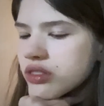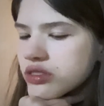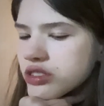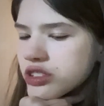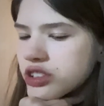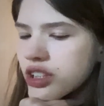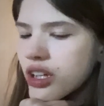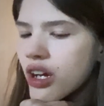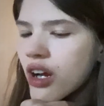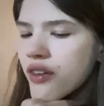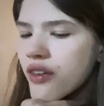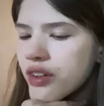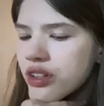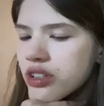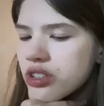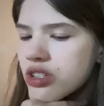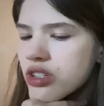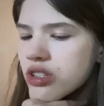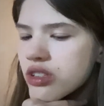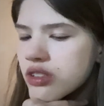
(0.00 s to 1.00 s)

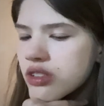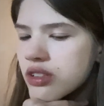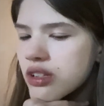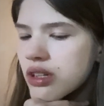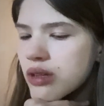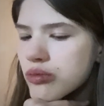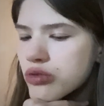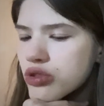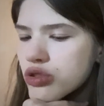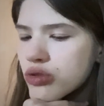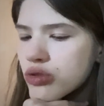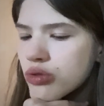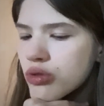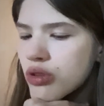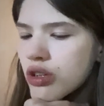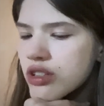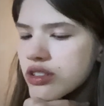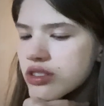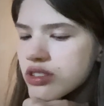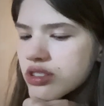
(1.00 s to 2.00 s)
Starvation seemed
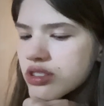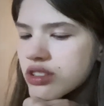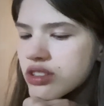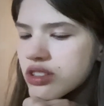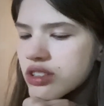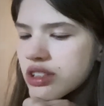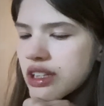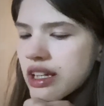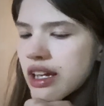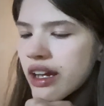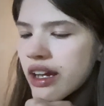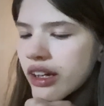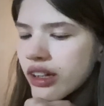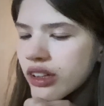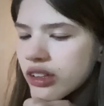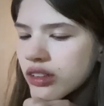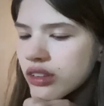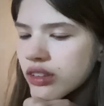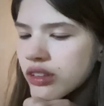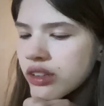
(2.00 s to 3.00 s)
to
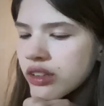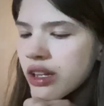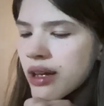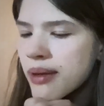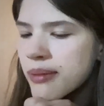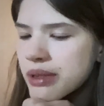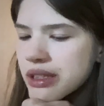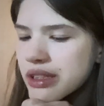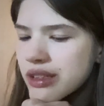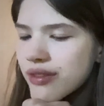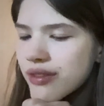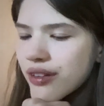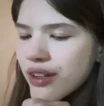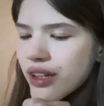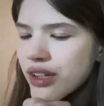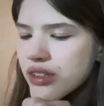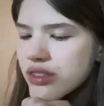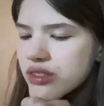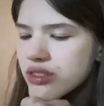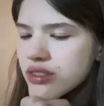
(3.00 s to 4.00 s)
stare them in the
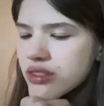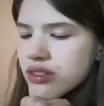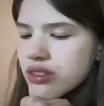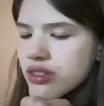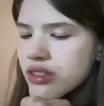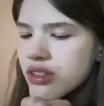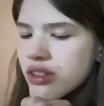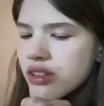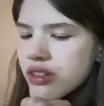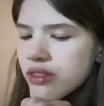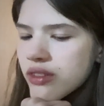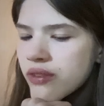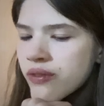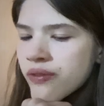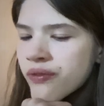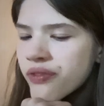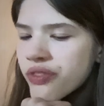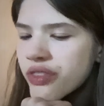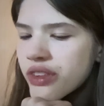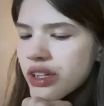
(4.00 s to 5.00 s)
face.
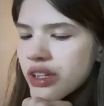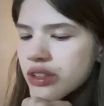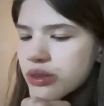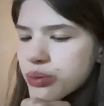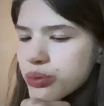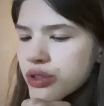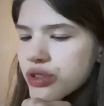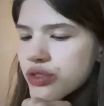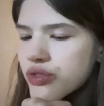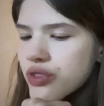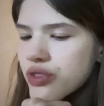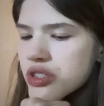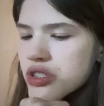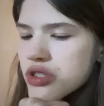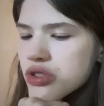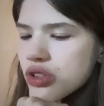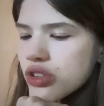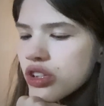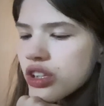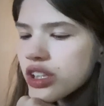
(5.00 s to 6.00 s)
It was
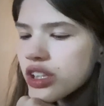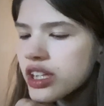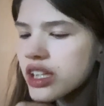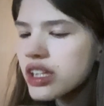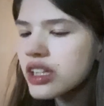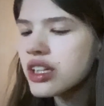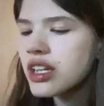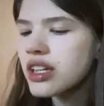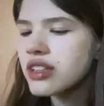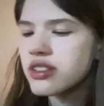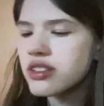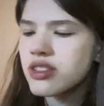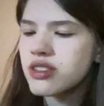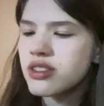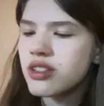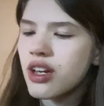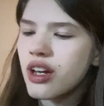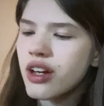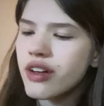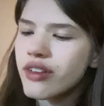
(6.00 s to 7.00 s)
visually
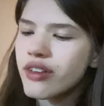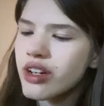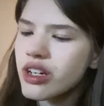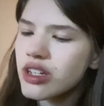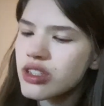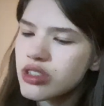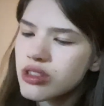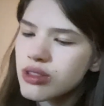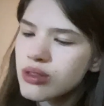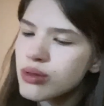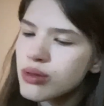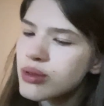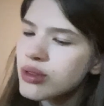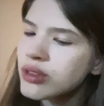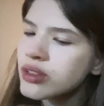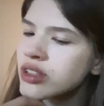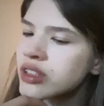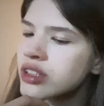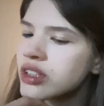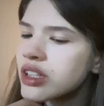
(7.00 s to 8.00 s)
necessary to
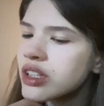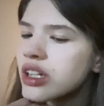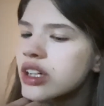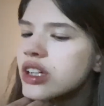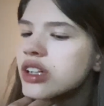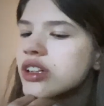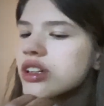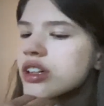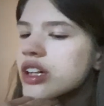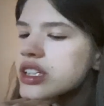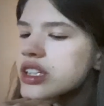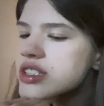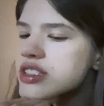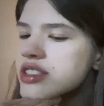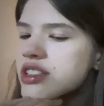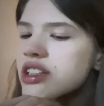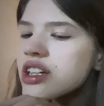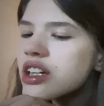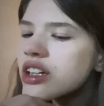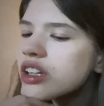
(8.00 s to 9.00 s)

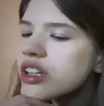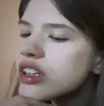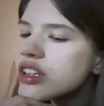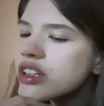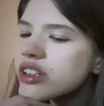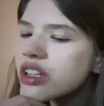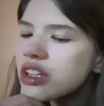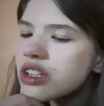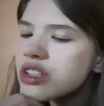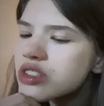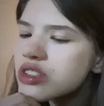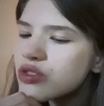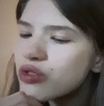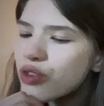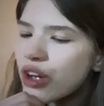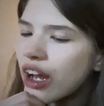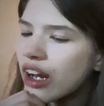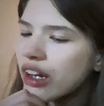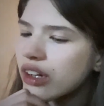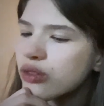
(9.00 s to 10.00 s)
conceal this
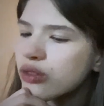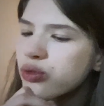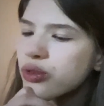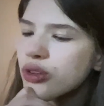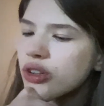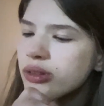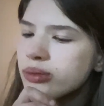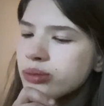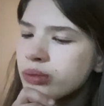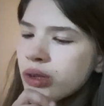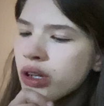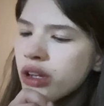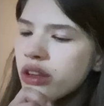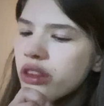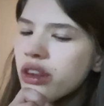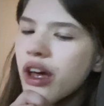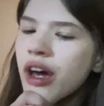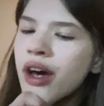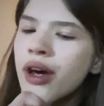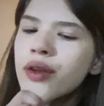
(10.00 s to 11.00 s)
fact from
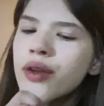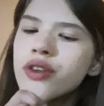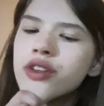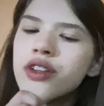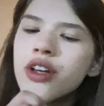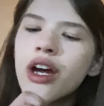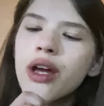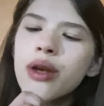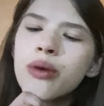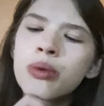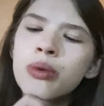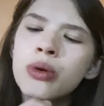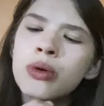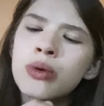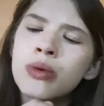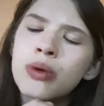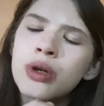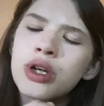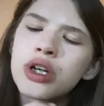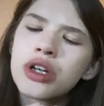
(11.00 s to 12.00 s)
the outside
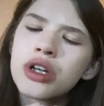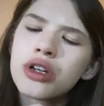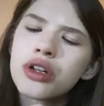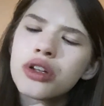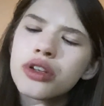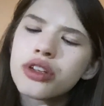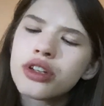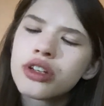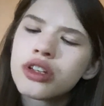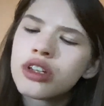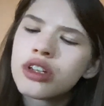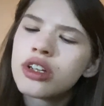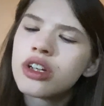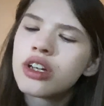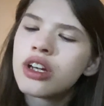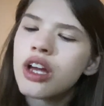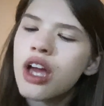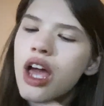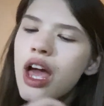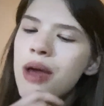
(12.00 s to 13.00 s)
world,
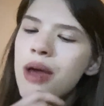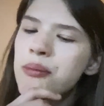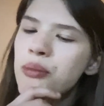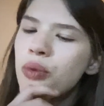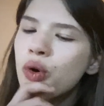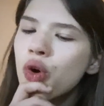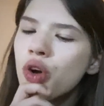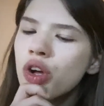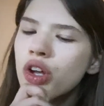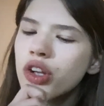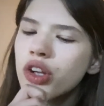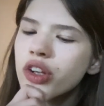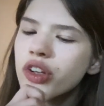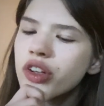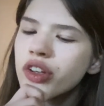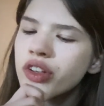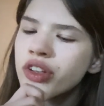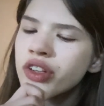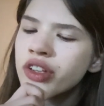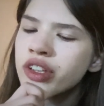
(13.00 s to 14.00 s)
and
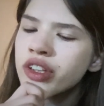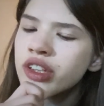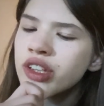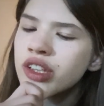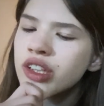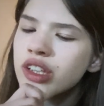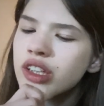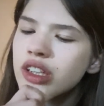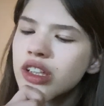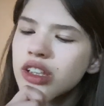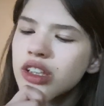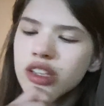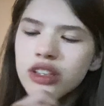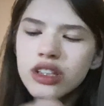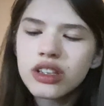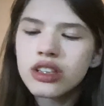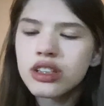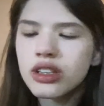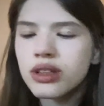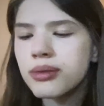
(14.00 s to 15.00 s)
boiled in
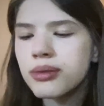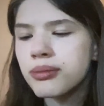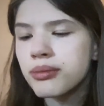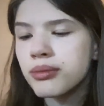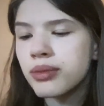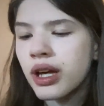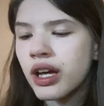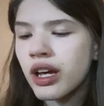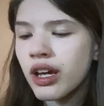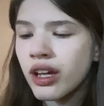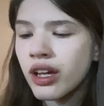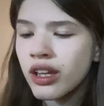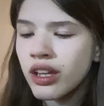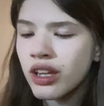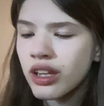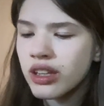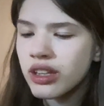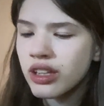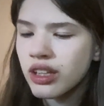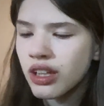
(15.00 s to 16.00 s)
by
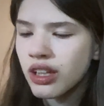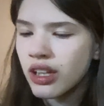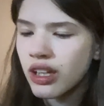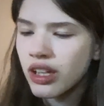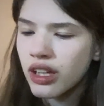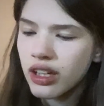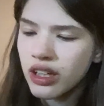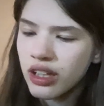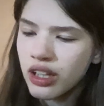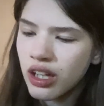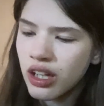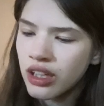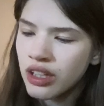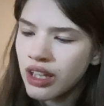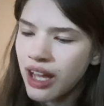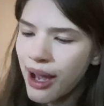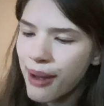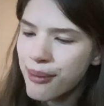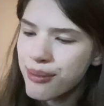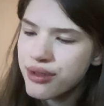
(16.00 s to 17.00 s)
the
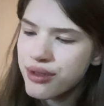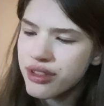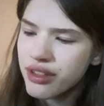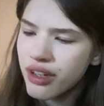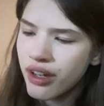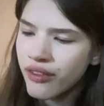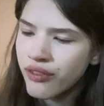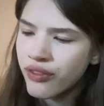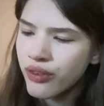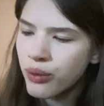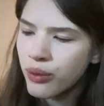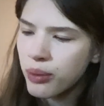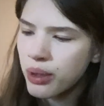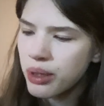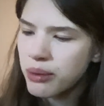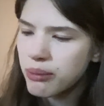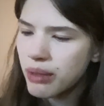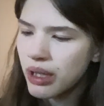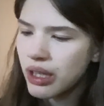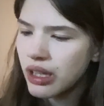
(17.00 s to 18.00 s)
collapse of the
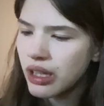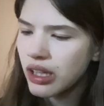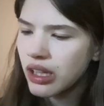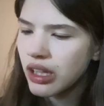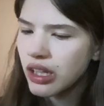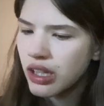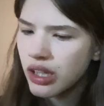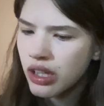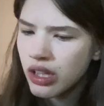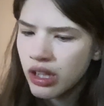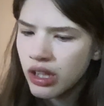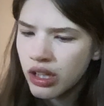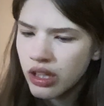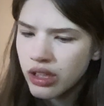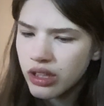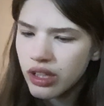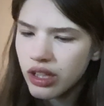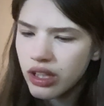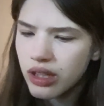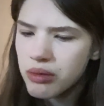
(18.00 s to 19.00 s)
windmill,
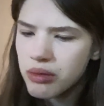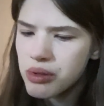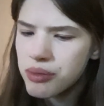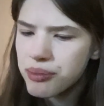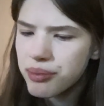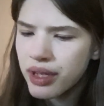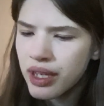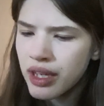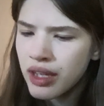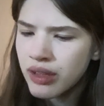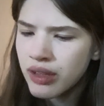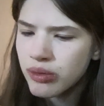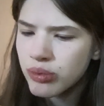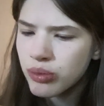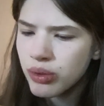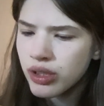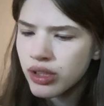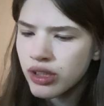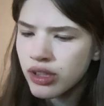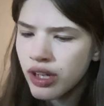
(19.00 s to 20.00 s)
the human beings
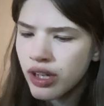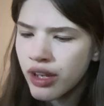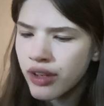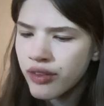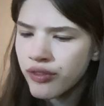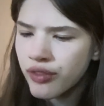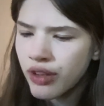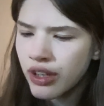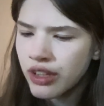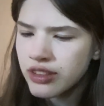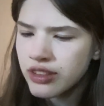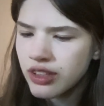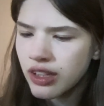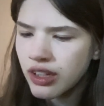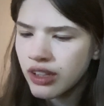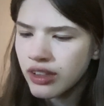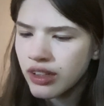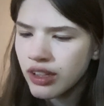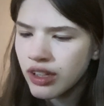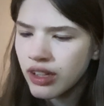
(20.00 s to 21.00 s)
were
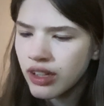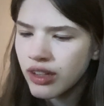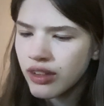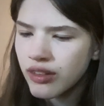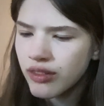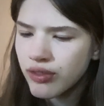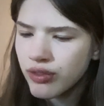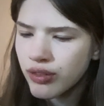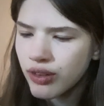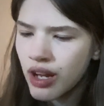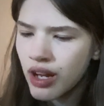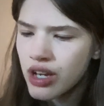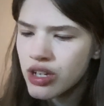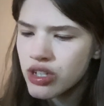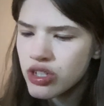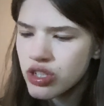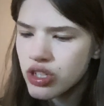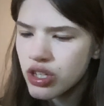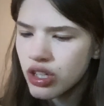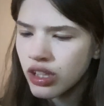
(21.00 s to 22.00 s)
inventing
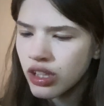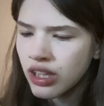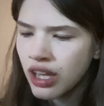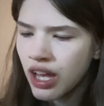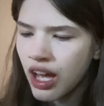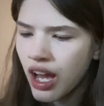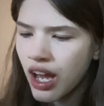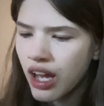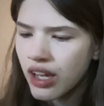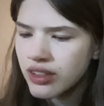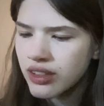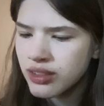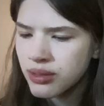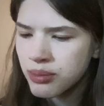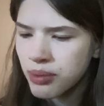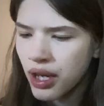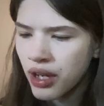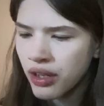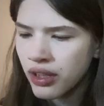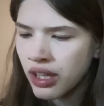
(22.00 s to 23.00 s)
fresh lies
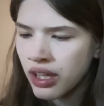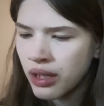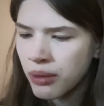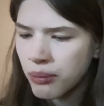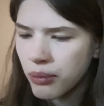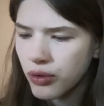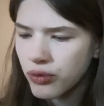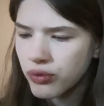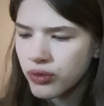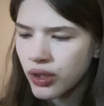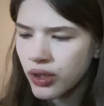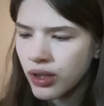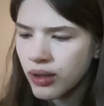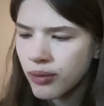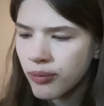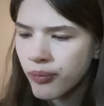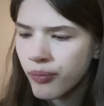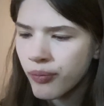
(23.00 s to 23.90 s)
about Animal Farm.